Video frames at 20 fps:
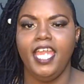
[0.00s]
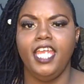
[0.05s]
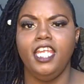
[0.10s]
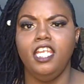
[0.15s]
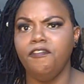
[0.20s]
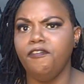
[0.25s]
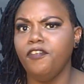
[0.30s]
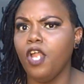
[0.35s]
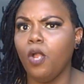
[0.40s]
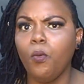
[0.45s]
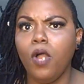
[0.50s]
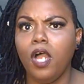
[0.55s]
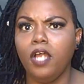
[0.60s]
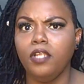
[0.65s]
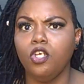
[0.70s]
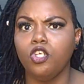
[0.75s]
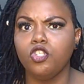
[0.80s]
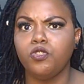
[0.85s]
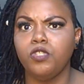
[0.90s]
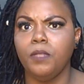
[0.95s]
And if you're
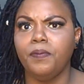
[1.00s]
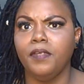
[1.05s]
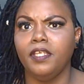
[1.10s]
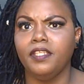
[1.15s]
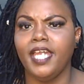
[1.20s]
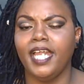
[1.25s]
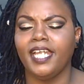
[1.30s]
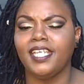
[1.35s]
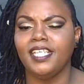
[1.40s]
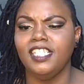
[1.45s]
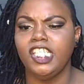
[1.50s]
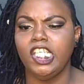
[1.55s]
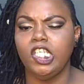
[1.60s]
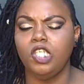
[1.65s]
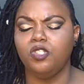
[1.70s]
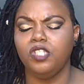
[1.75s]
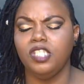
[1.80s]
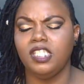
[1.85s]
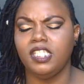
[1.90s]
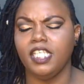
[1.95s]
one of those people that
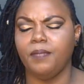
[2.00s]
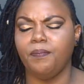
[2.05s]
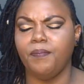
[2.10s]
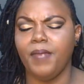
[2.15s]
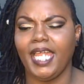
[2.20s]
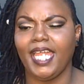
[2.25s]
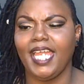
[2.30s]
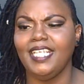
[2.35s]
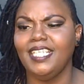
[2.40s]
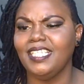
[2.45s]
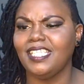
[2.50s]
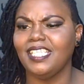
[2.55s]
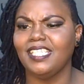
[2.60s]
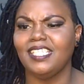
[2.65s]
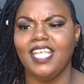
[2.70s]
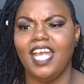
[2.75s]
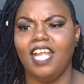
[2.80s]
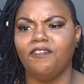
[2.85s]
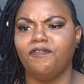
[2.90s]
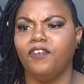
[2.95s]
continuously sit back, and this
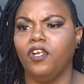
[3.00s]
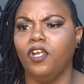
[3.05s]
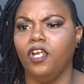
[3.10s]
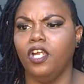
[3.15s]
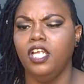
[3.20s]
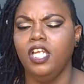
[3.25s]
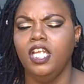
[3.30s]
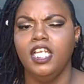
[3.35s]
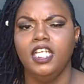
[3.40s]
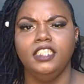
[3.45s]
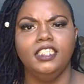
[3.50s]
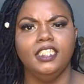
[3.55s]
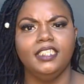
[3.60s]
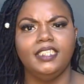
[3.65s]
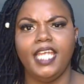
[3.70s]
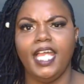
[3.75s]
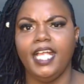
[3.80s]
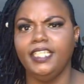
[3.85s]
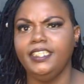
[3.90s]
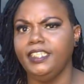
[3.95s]
is not for
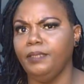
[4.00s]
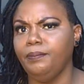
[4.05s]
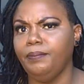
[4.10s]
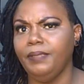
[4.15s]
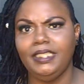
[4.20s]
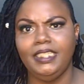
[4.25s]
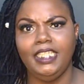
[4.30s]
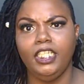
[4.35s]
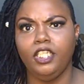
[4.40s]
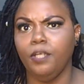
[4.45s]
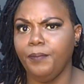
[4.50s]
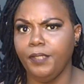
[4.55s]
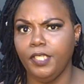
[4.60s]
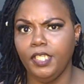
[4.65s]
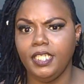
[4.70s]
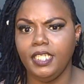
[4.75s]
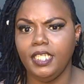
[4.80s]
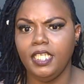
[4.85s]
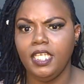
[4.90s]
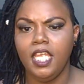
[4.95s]
just LGBT
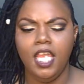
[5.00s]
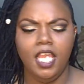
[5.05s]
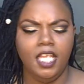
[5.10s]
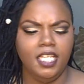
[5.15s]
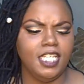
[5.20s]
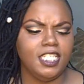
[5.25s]
community,